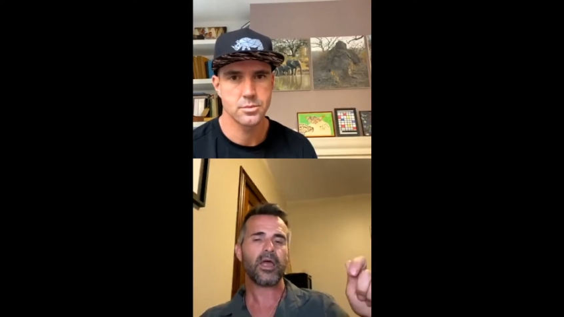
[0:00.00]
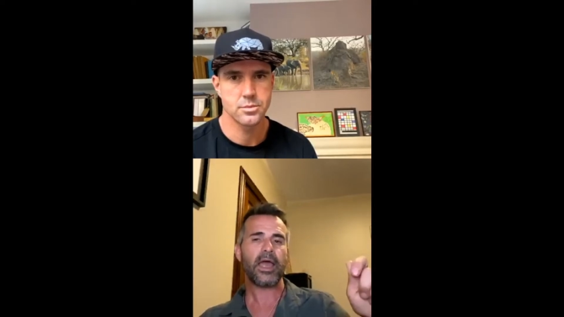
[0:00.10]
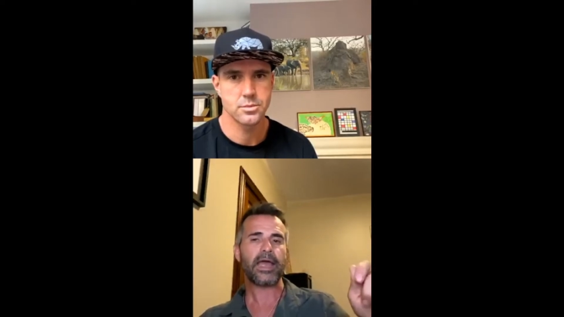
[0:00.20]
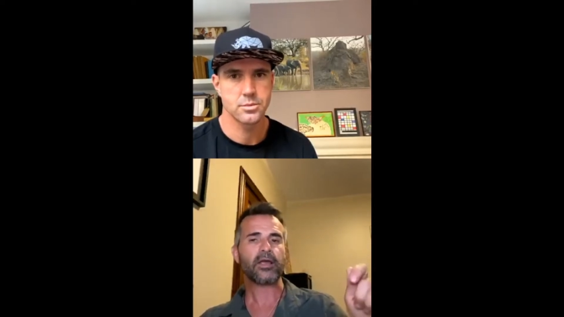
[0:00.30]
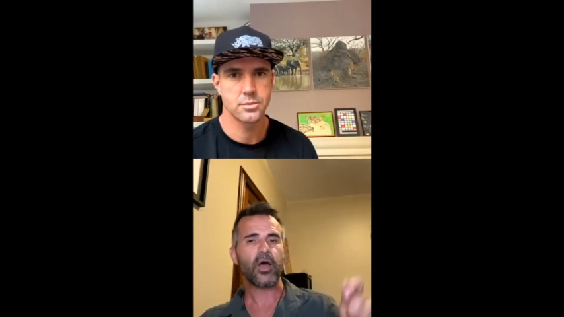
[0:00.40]

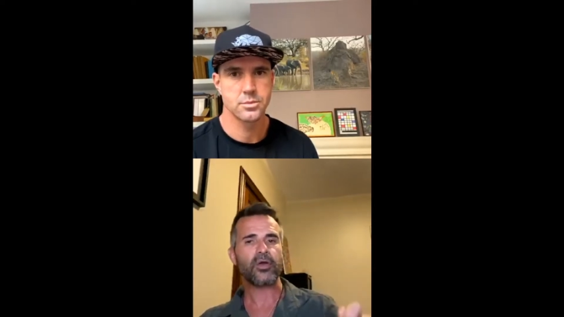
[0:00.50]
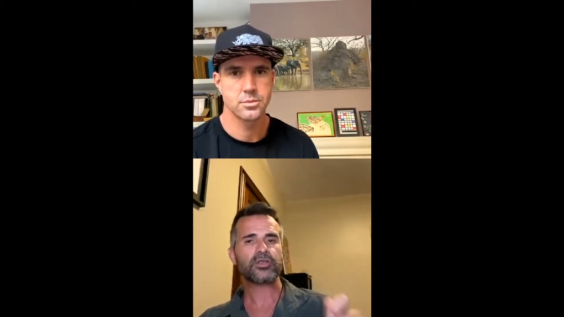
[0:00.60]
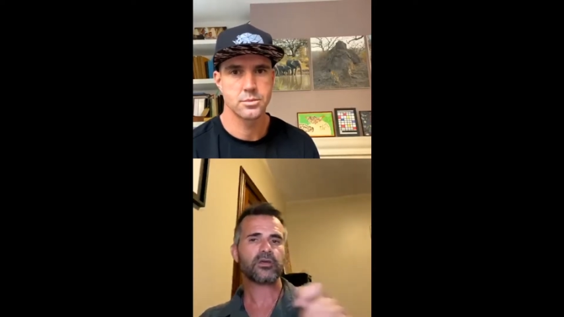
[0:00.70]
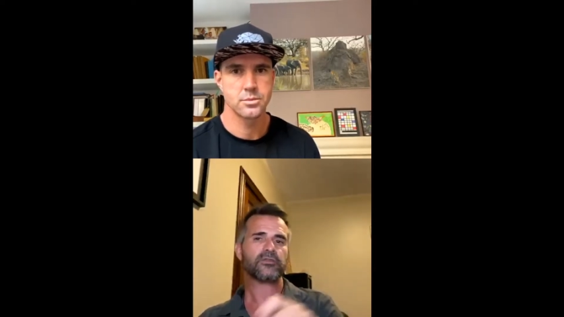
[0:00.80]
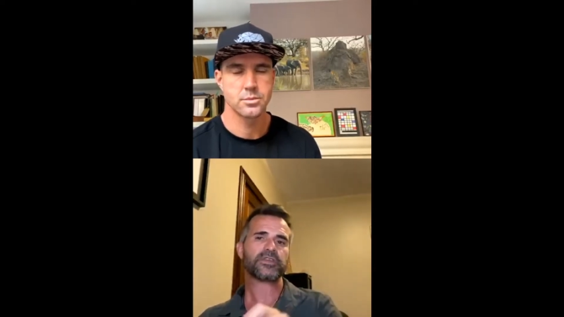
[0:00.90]
Speaker 1: and going
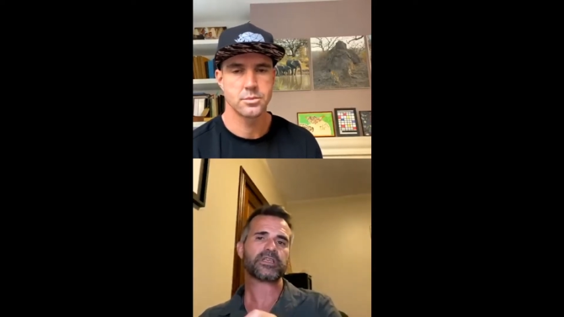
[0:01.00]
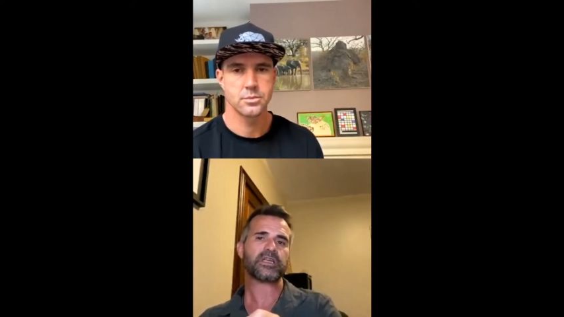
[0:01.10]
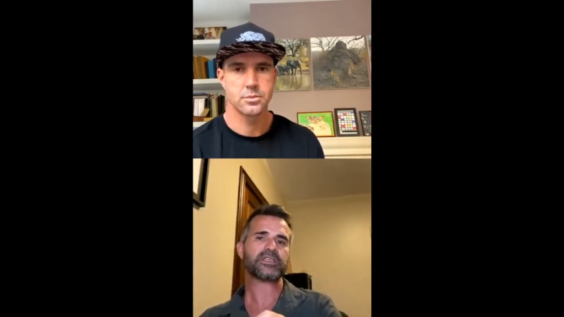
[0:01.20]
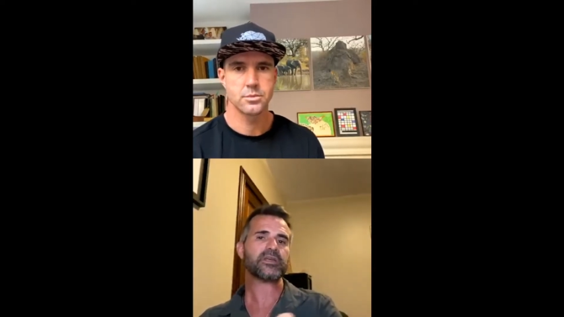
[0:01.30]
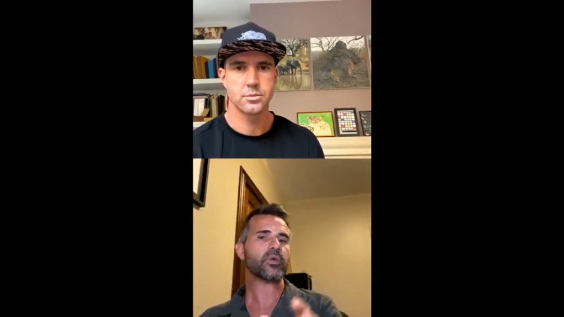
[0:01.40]
to a
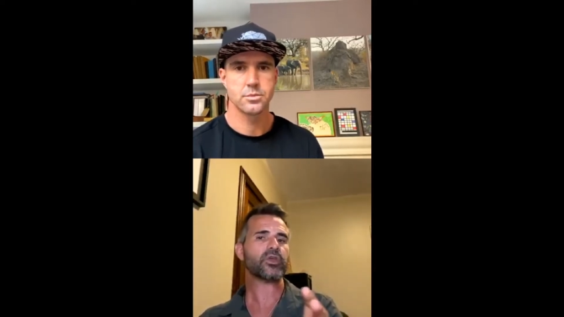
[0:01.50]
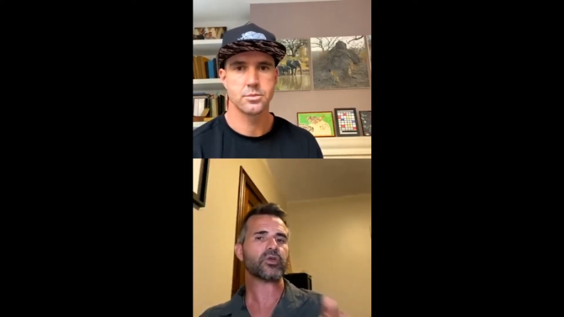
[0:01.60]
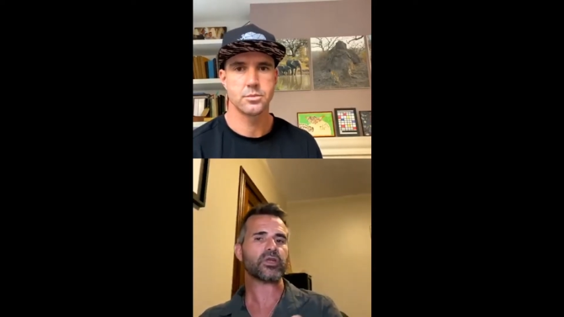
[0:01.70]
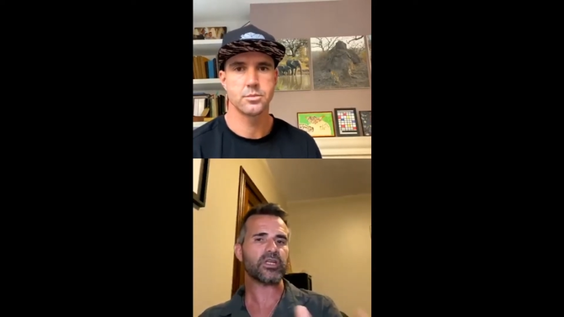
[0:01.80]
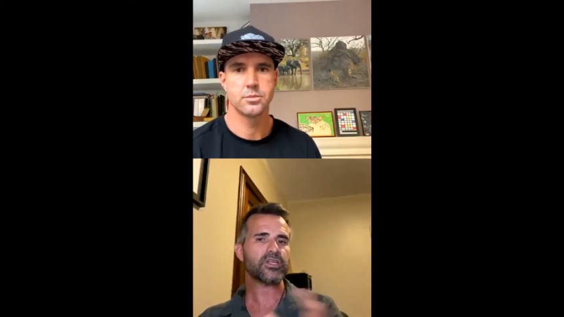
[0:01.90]
facility where you
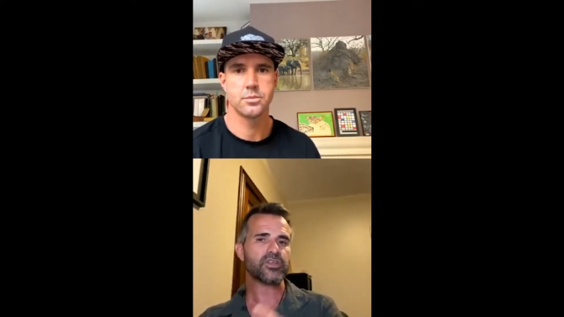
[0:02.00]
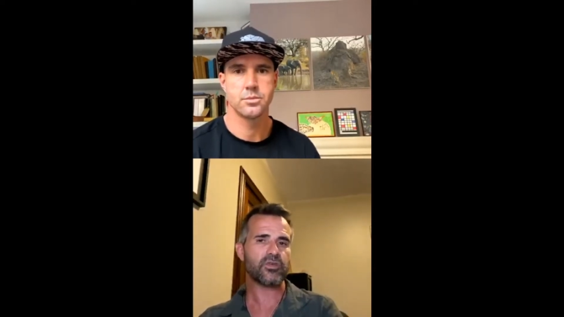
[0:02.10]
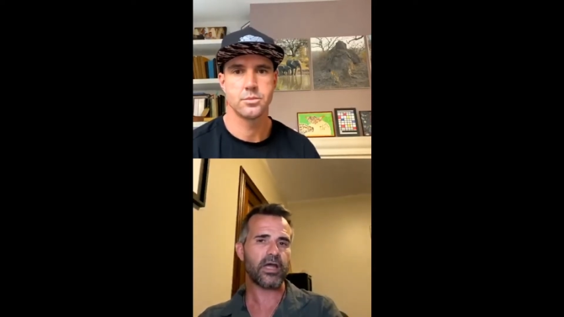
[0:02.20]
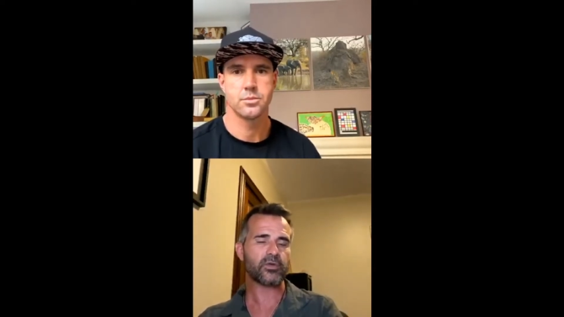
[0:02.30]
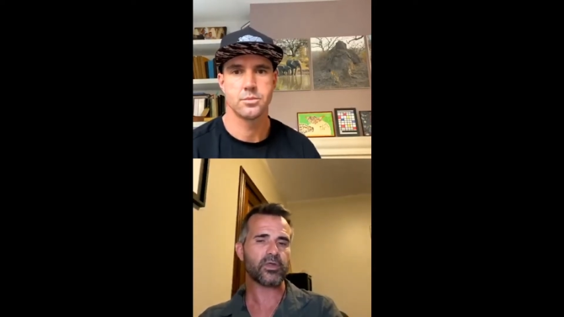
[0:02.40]
can
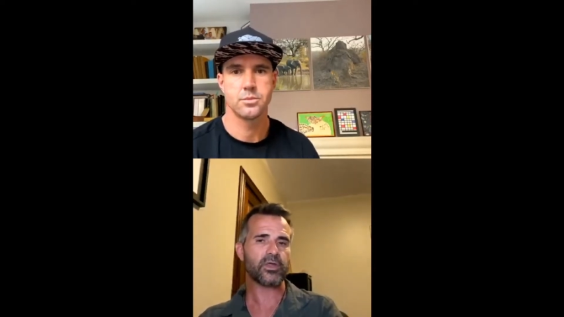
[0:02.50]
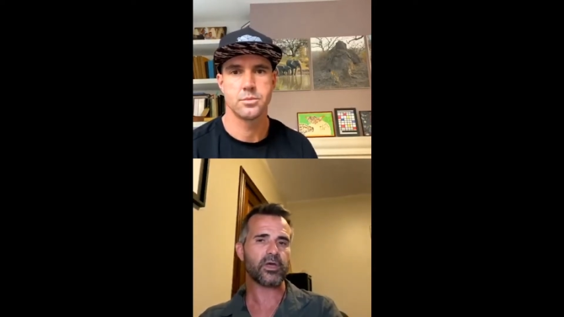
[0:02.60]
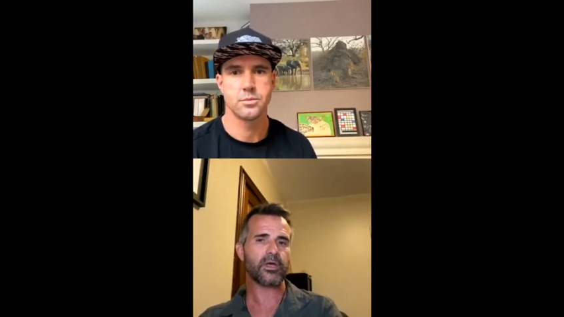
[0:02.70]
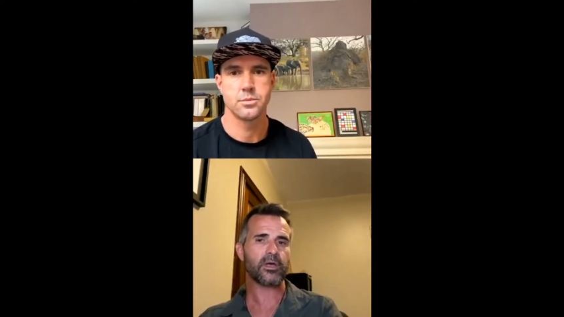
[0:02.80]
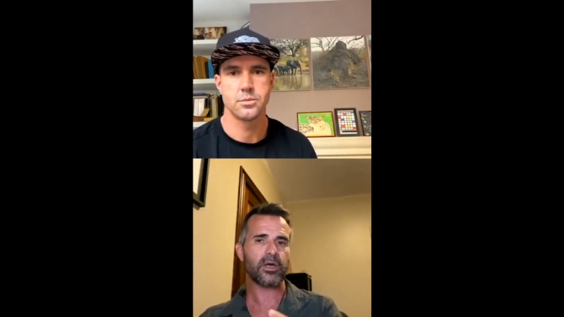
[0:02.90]
interact with
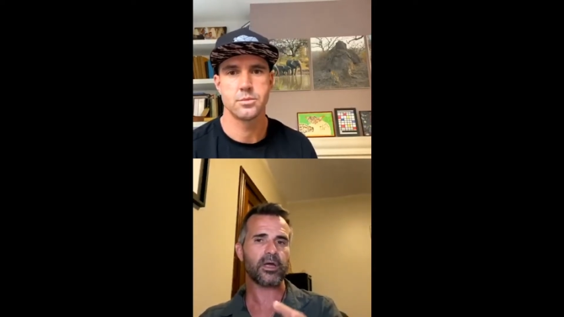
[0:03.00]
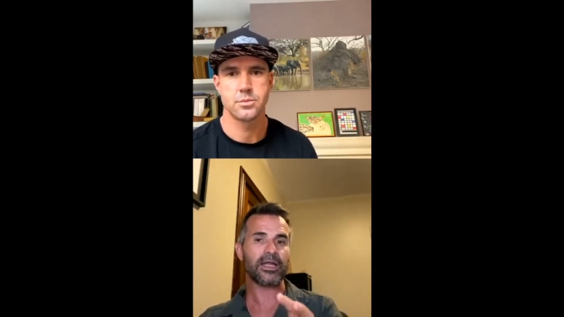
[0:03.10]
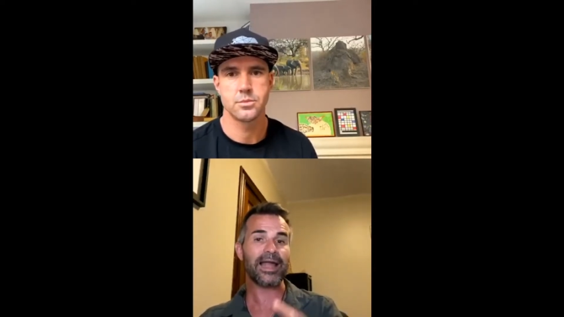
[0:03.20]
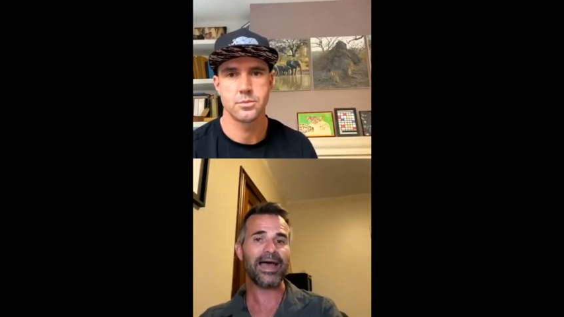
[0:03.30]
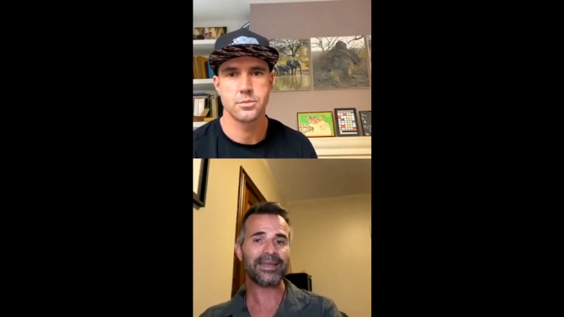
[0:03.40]
a, a, a
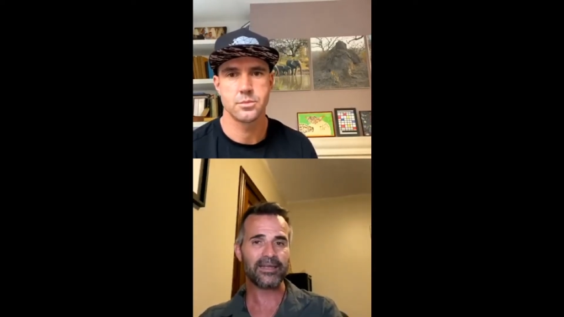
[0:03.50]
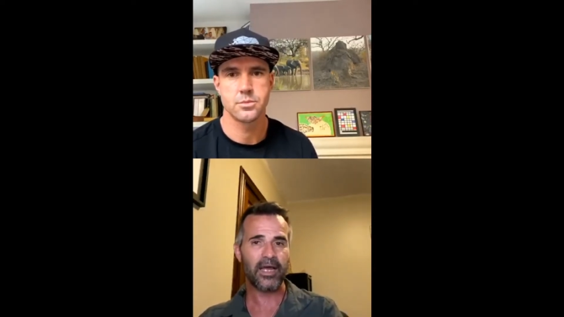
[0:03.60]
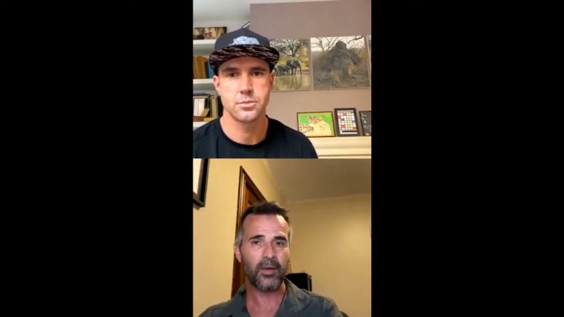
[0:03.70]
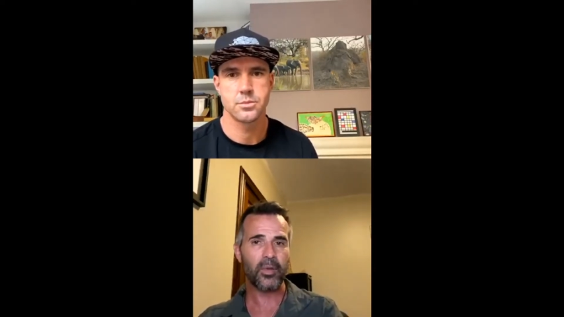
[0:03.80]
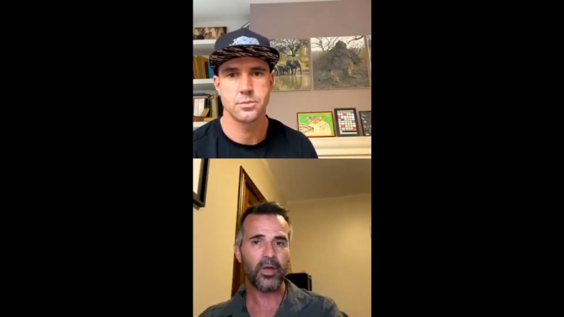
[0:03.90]
lion
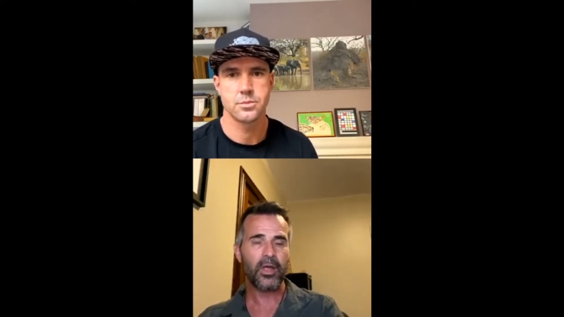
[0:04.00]
cub